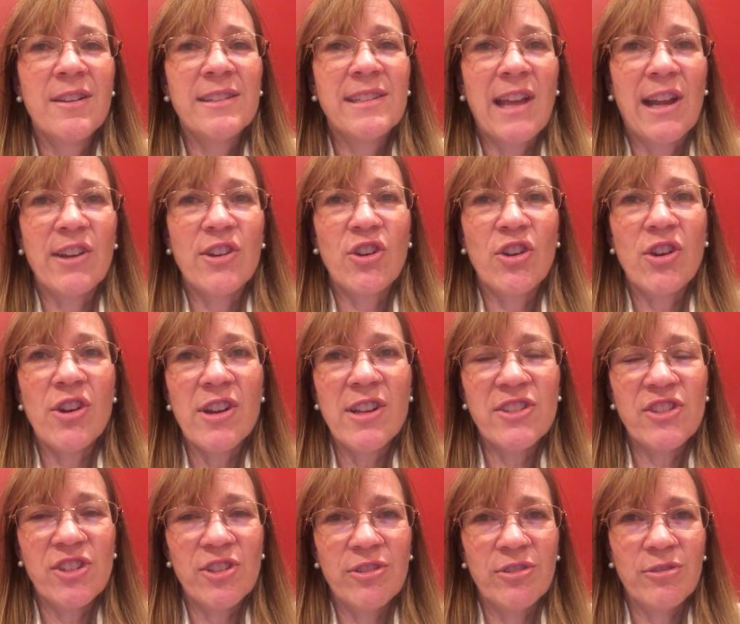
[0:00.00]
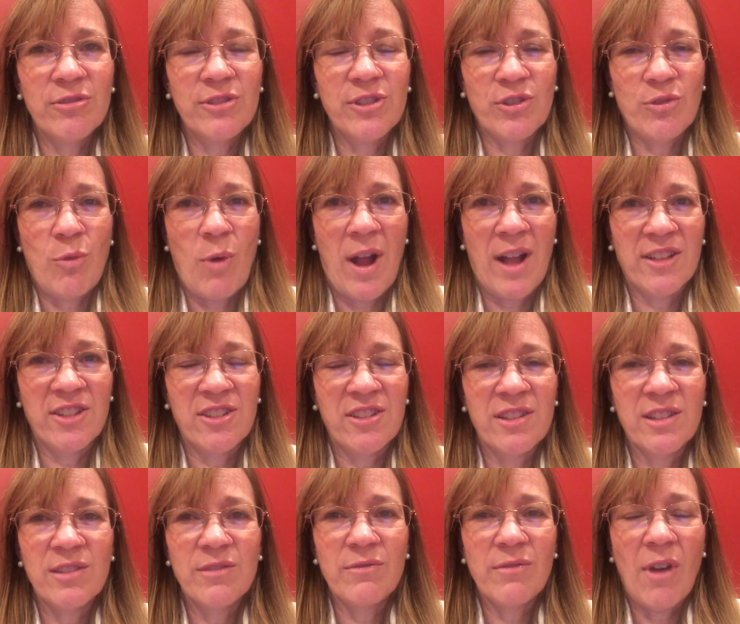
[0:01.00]
So I encourage you to watch
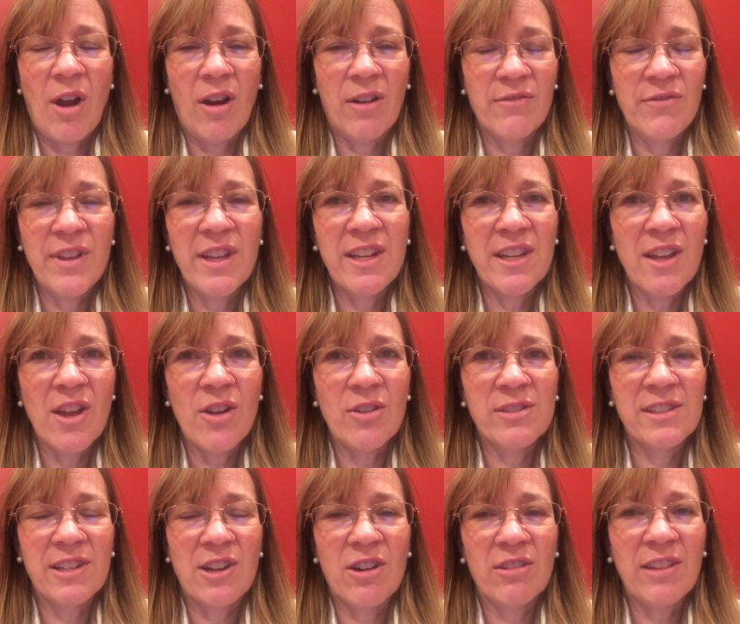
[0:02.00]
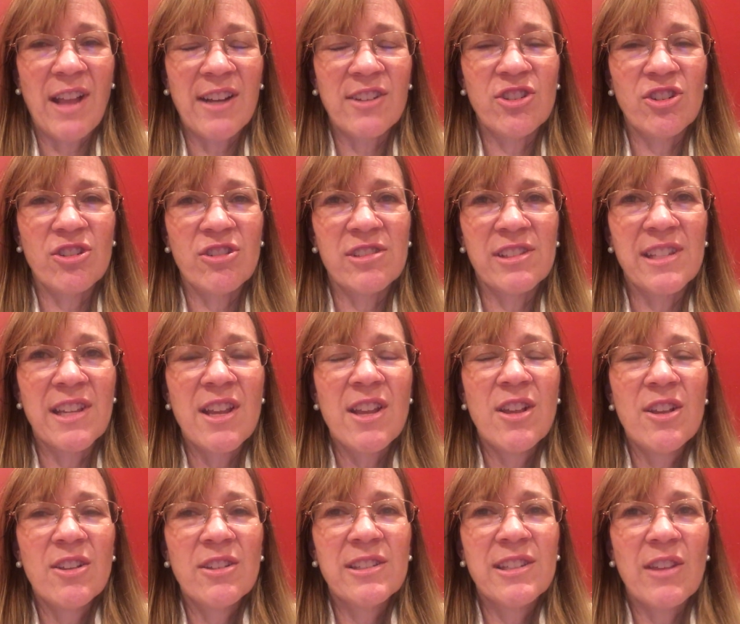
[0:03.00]
this, our videos and our lectures,
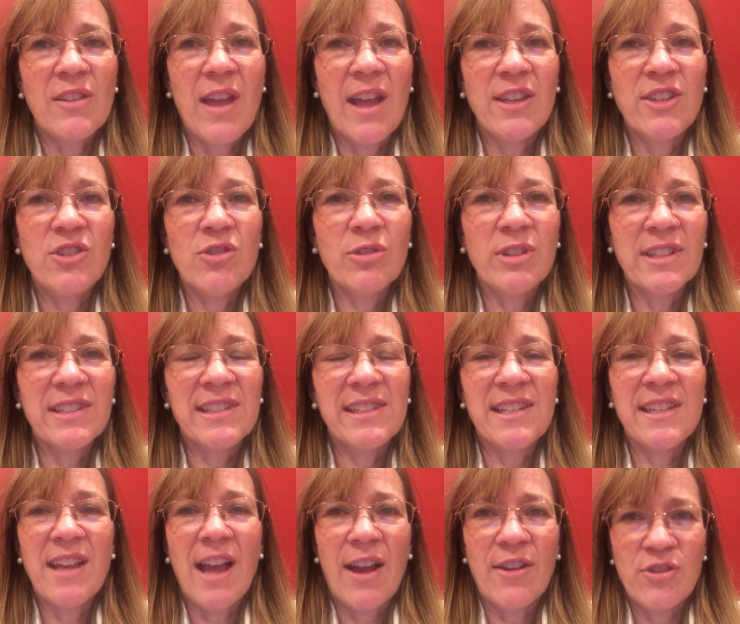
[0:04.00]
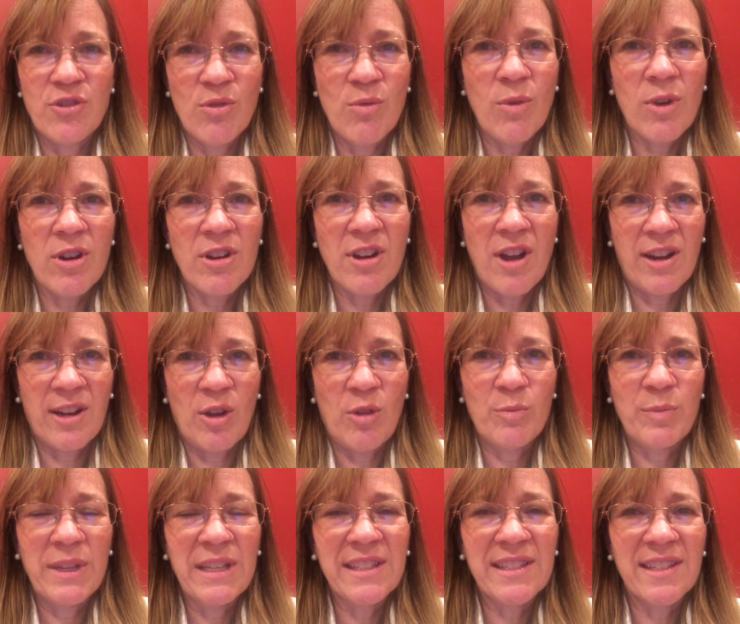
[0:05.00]
so that you can see how your work on
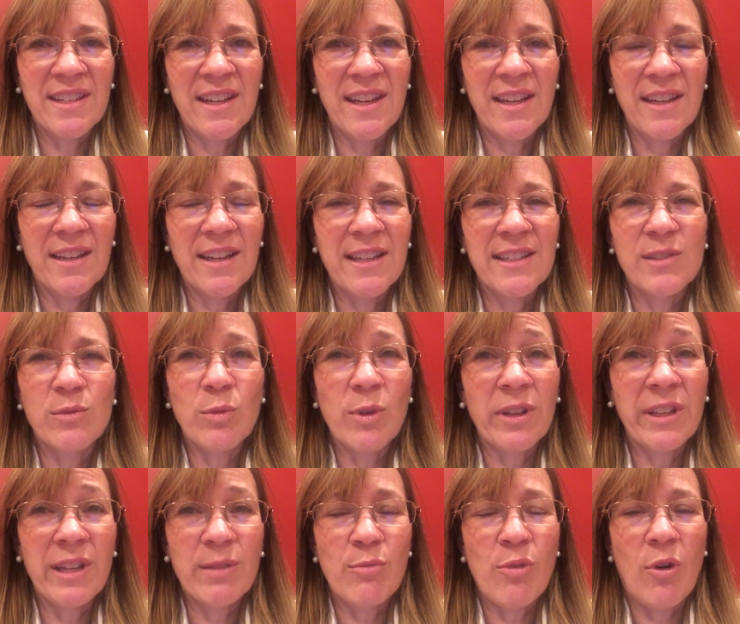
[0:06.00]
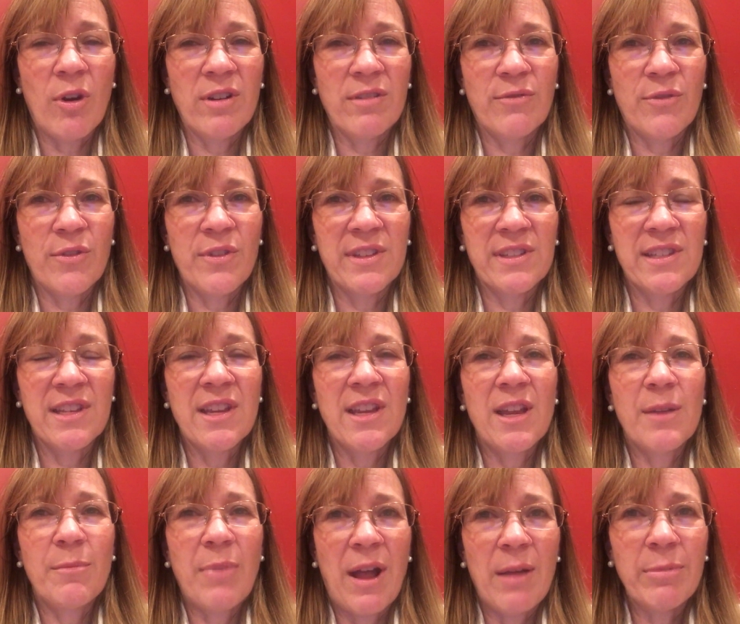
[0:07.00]
obesity is really important for this
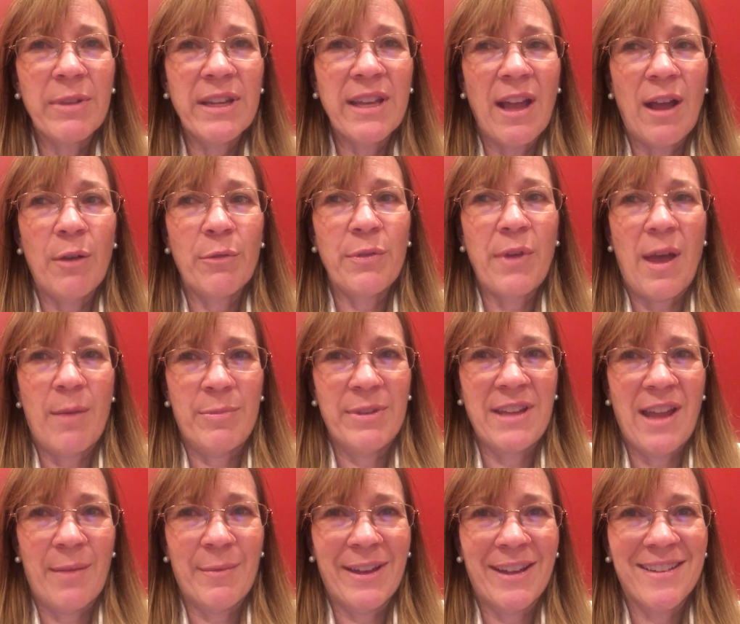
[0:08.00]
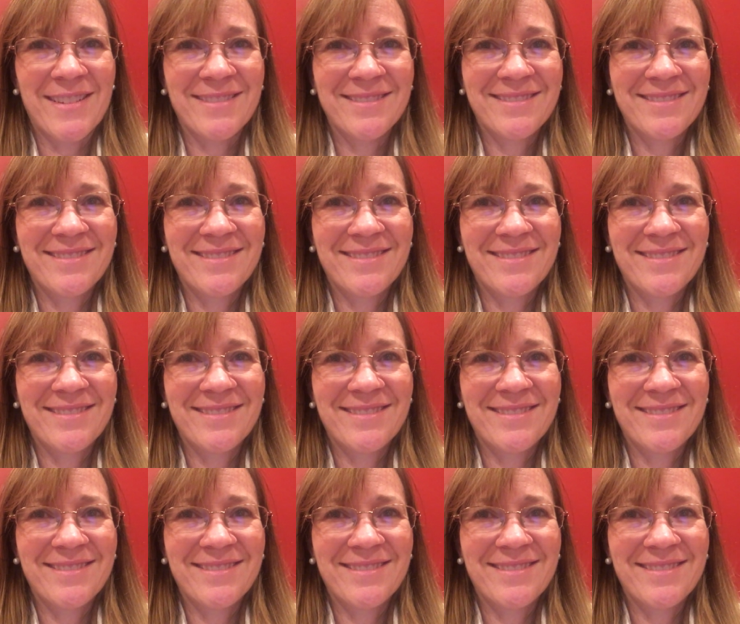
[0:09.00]
public health epidemic.